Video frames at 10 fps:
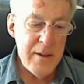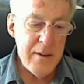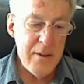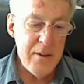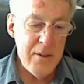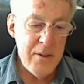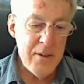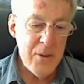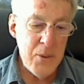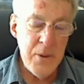so
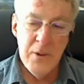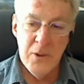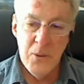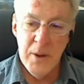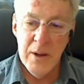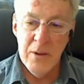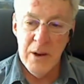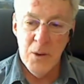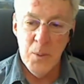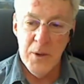we go a little
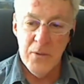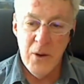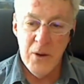bit farther.